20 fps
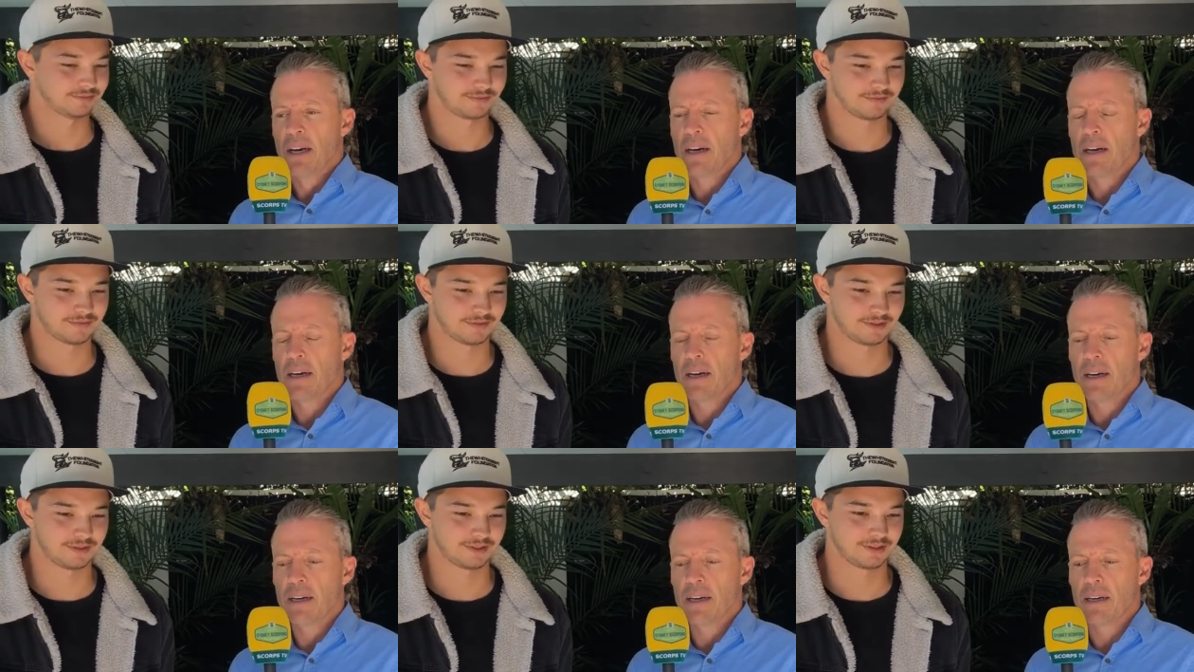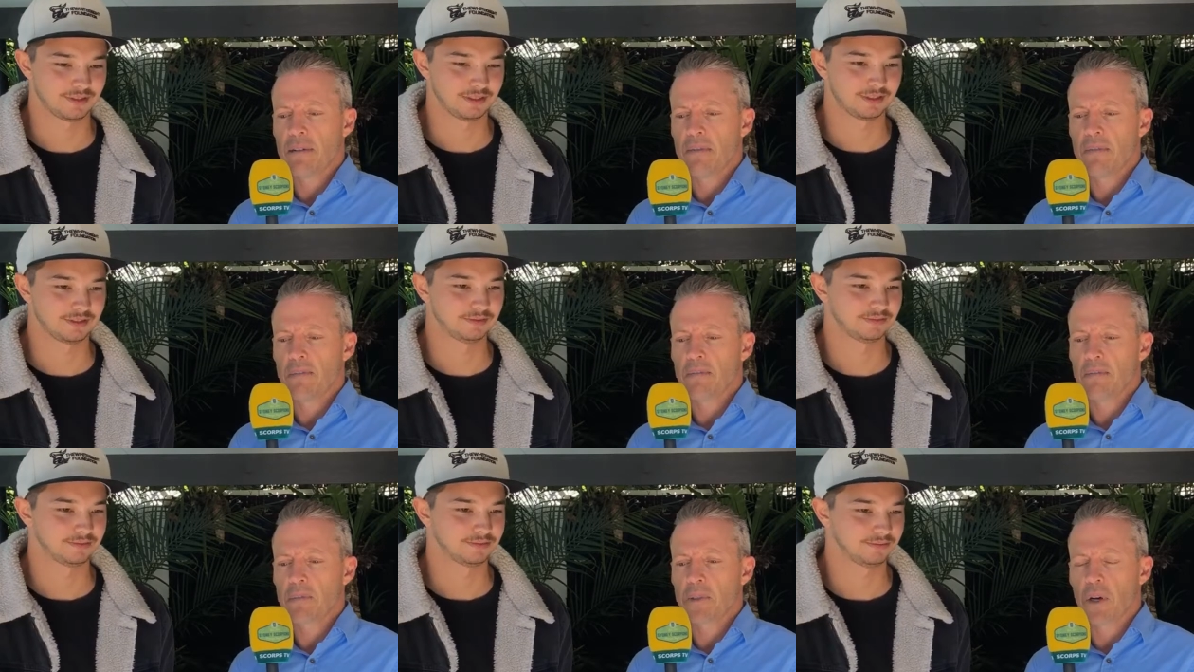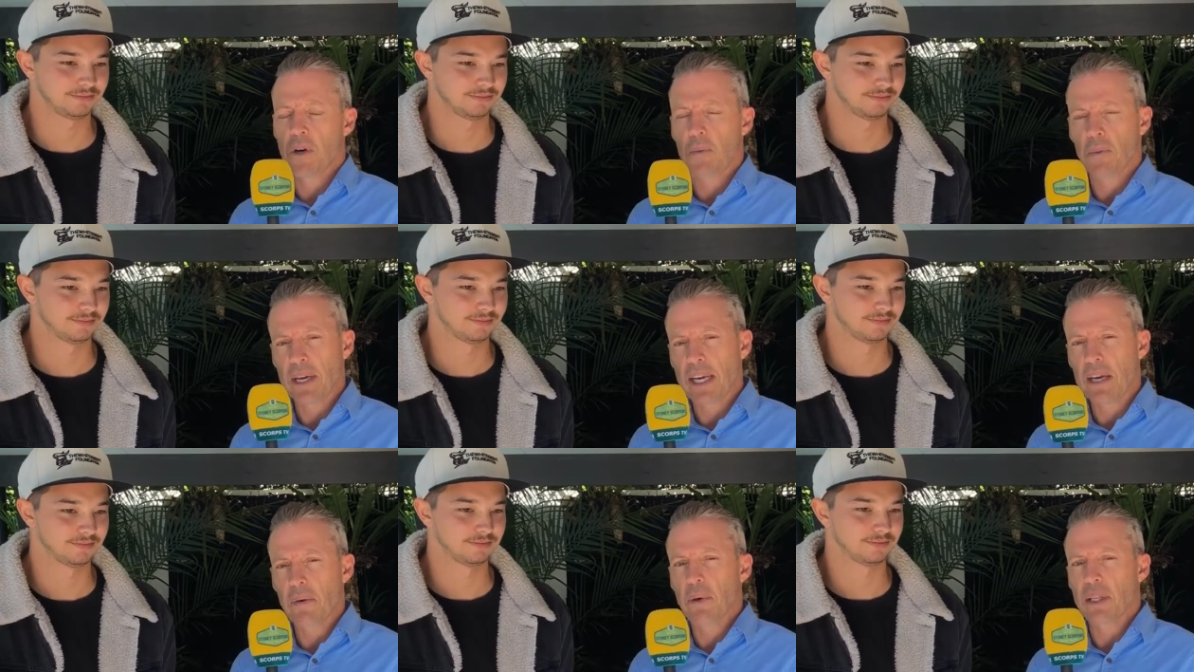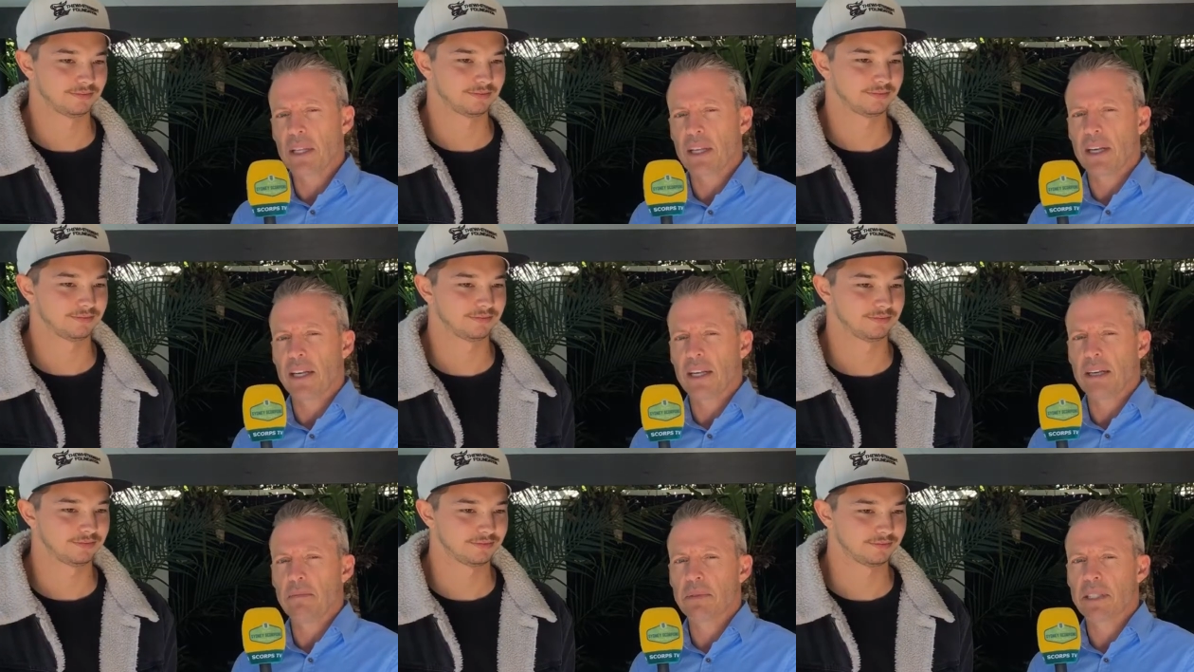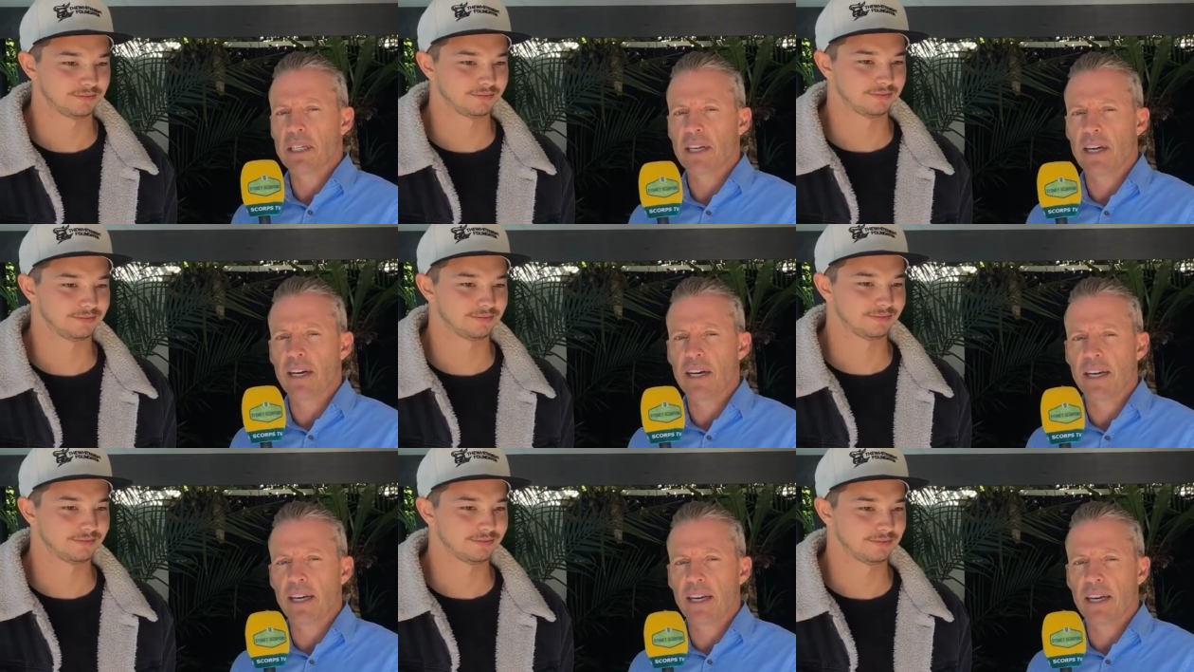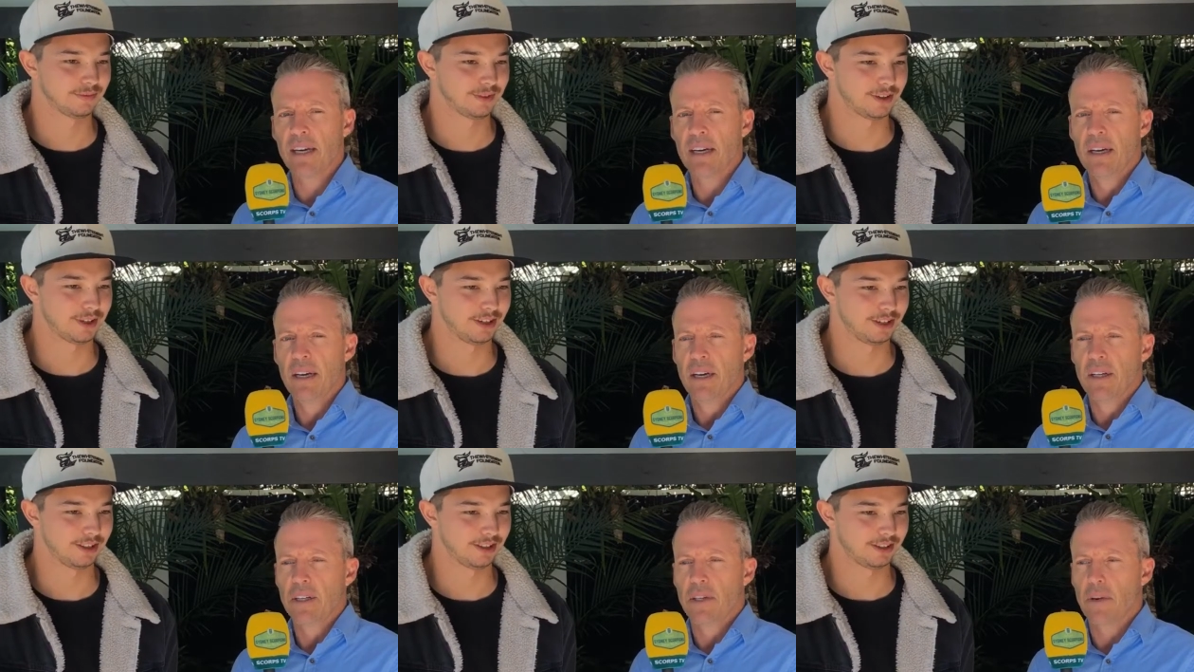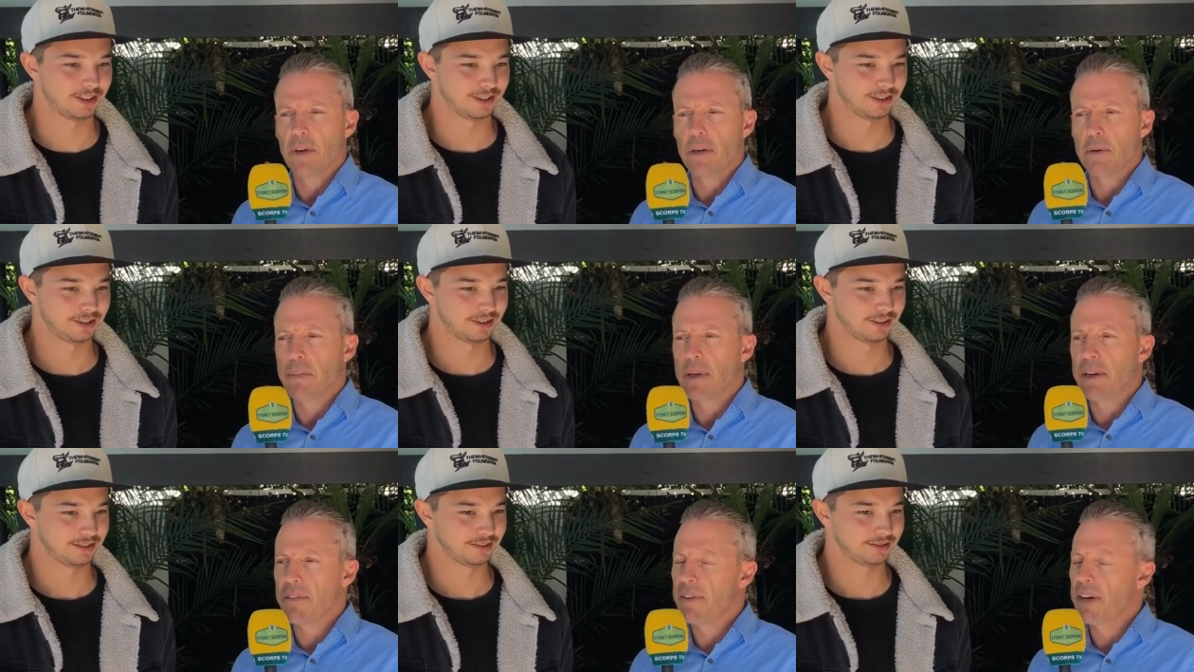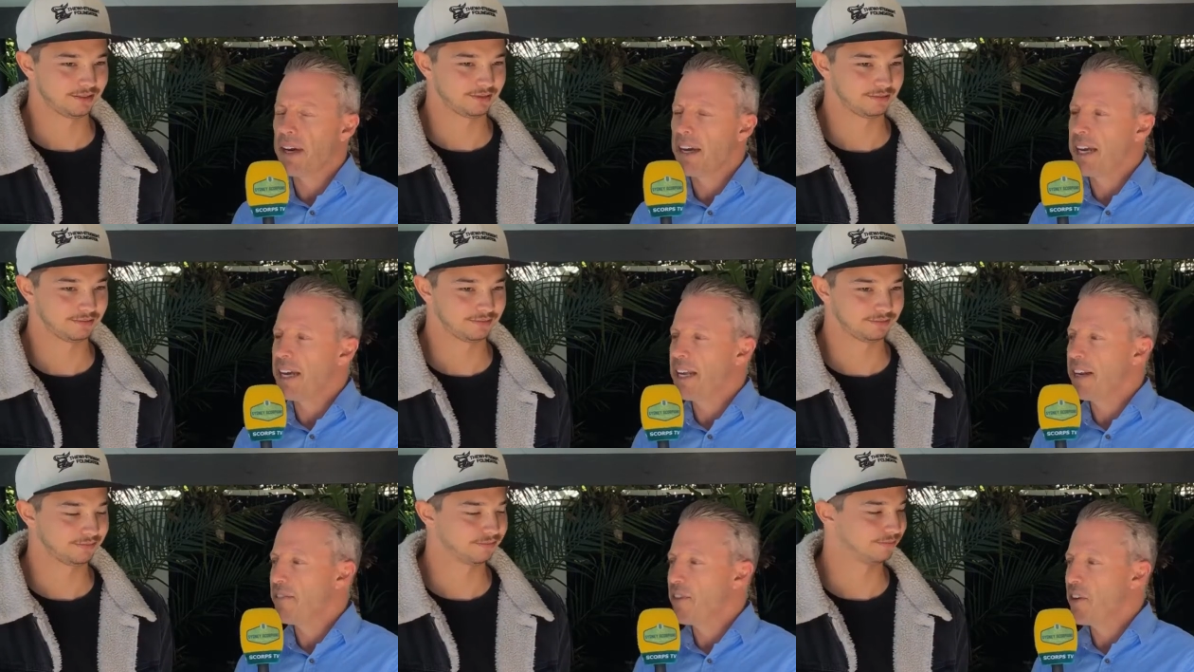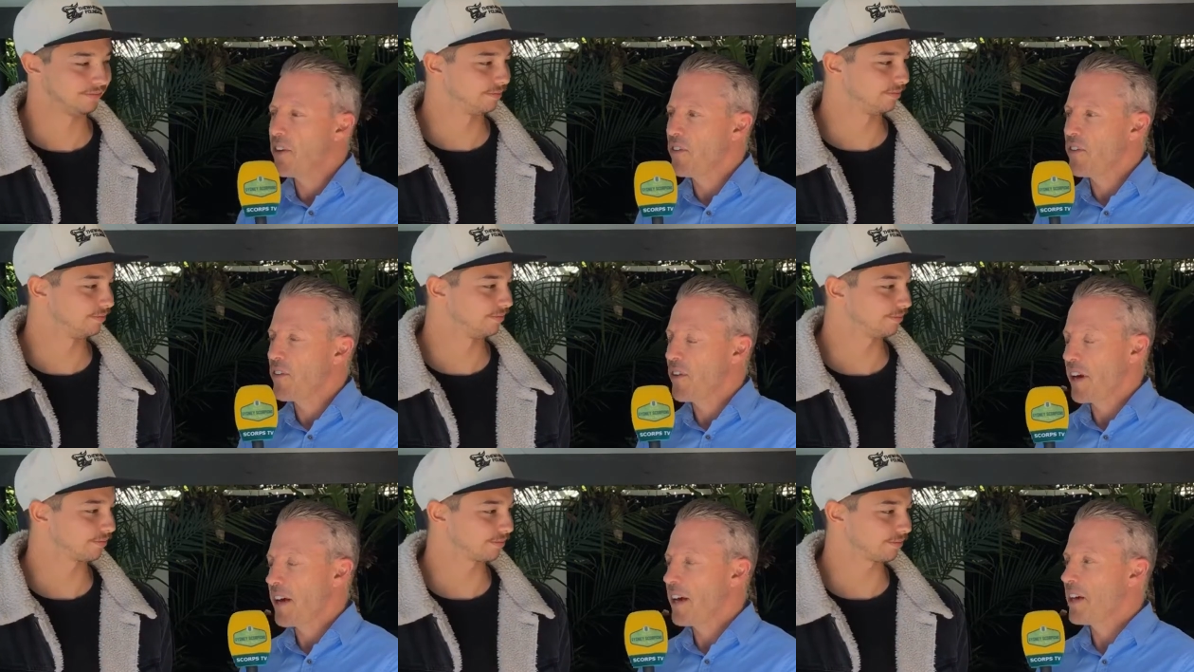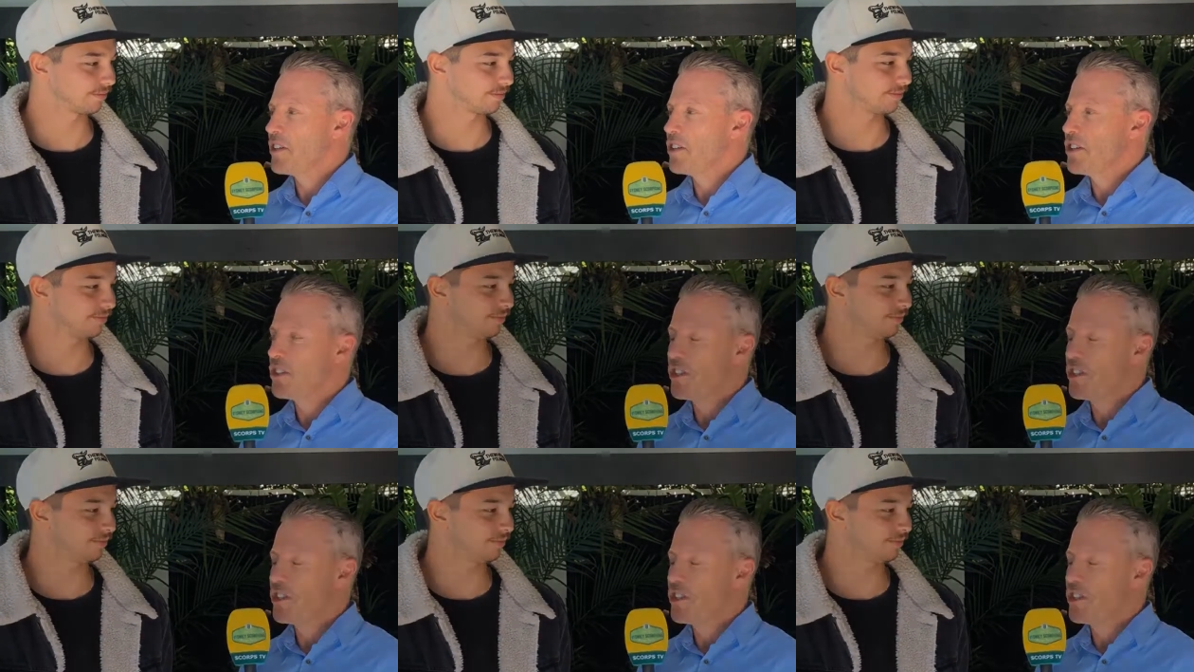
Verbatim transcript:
Speaker 1: Um, so I'm here with Liam today doing a bit of a interview for our